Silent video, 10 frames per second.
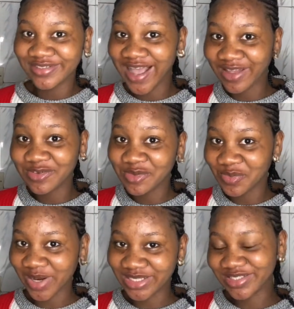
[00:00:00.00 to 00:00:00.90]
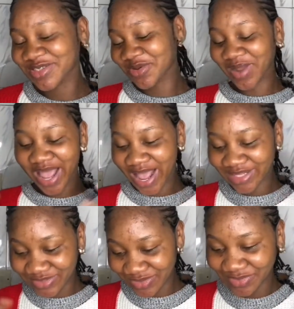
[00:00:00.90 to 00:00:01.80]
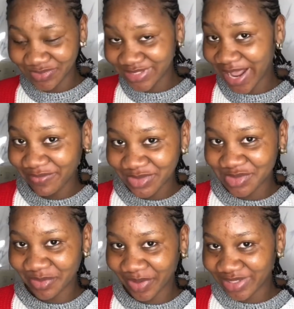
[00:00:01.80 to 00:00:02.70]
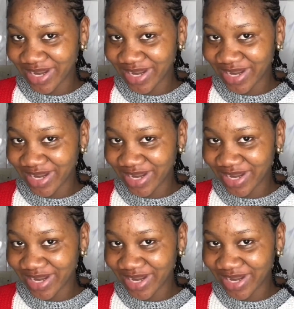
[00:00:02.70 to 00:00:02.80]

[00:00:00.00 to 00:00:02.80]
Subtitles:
I couldn't wait, so I had to, dive into it.